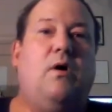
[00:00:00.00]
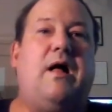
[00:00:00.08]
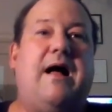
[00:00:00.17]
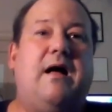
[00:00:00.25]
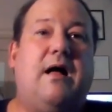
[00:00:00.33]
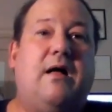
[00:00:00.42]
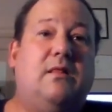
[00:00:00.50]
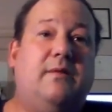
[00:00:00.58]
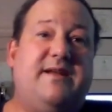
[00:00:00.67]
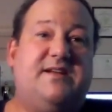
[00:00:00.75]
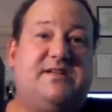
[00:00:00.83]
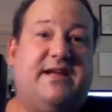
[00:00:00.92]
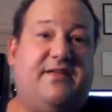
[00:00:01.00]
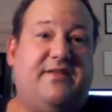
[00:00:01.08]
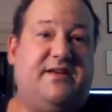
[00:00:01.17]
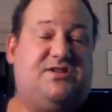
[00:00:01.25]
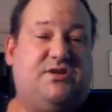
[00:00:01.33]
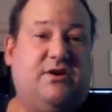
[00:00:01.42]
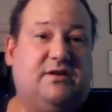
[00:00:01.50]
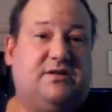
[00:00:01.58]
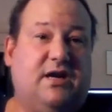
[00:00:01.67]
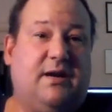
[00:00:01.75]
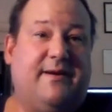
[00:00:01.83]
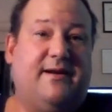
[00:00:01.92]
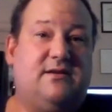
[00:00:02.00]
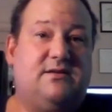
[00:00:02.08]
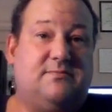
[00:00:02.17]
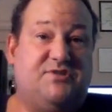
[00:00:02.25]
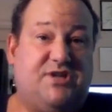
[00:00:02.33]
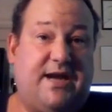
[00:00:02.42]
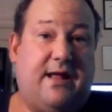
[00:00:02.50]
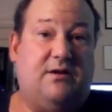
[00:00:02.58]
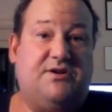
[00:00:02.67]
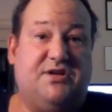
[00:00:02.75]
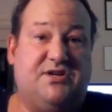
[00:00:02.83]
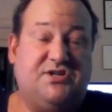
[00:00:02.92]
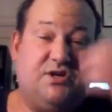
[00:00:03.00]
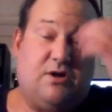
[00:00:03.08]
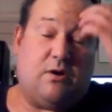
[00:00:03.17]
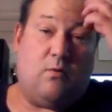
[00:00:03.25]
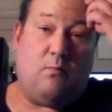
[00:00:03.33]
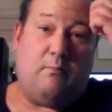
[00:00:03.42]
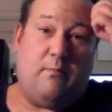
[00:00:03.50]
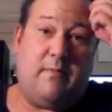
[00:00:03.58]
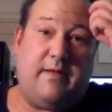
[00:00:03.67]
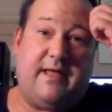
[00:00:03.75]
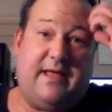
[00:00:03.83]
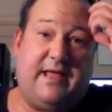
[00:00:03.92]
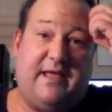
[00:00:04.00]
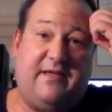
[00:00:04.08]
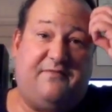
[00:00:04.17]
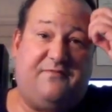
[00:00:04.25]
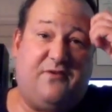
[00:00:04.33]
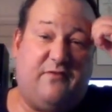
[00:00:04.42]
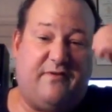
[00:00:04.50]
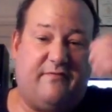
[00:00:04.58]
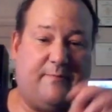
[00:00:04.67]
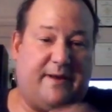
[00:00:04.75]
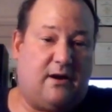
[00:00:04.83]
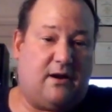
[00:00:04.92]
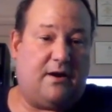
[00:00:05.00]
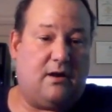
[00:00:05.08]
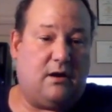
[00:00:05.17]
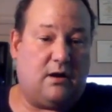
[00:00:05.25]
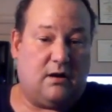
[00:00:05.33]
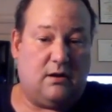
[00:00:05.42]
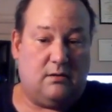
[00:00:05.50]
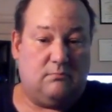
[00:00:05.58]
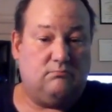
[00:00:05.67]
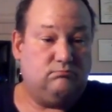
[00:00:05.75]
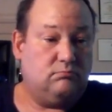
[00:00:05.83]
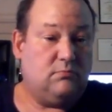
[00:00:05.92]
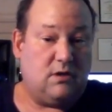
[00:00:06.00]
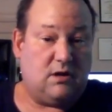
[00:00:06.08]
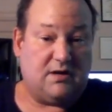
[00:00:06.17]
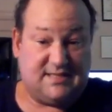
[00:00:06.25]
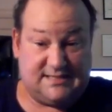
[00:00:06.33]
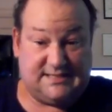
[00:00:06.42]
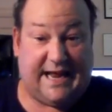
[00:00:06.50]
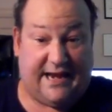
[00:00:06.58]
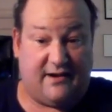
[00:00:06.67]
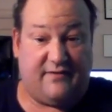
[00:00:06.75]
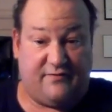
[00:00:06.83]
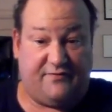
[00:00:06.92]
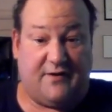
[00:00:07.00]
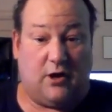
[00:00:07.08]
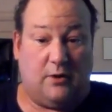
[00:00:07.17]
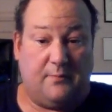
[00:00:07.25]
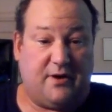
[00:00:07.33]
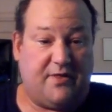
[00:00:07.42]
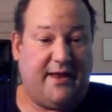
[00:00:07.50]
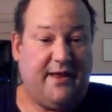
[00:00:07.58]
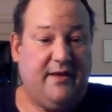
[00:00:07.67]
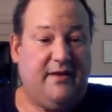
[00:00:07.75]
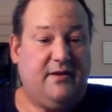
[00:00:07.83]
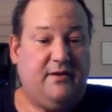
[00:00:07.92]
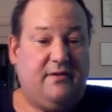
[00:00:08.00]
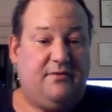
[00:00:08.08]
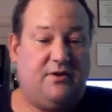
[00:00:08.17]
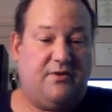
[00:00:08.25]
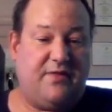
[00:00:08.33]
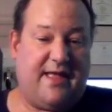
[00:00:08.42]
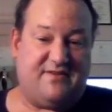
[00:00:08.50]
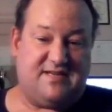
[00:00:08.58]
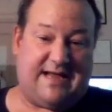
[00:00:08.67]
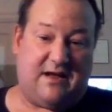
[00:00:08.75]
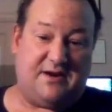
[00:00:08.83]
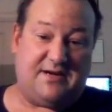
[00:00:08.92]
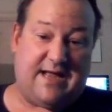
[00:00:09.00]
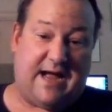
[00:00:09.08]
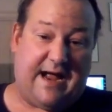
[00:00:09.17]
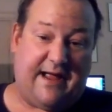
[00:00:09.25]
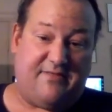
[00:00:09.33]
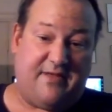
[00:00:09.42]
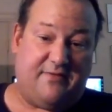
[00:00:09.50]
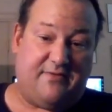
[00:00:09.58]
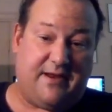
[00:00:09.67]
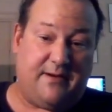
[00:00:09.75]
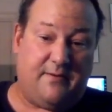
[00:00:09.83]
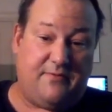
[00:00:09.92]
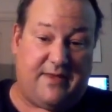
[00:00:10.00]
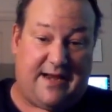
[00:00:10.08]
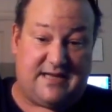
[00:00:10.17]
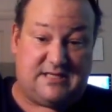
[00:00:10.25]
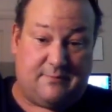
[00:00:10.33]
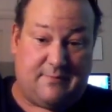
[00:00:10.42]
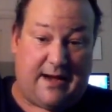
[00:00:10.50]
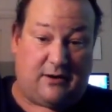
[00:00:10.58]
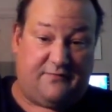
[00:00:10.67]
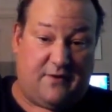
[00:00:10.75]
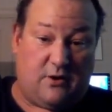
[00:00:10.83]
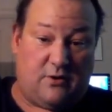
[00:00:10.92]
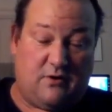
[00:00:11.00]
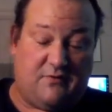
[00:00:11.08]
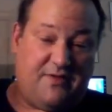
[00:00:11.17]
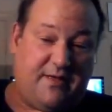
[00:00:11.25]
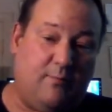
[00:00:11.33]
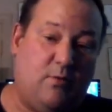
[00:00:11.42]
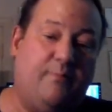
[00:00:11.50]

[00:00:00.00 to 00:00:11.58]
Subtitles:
Well, let me just say this too. I'll talk about some challenges. If you've ever been on a set of a film, they have a sound guy that has the microphone over them.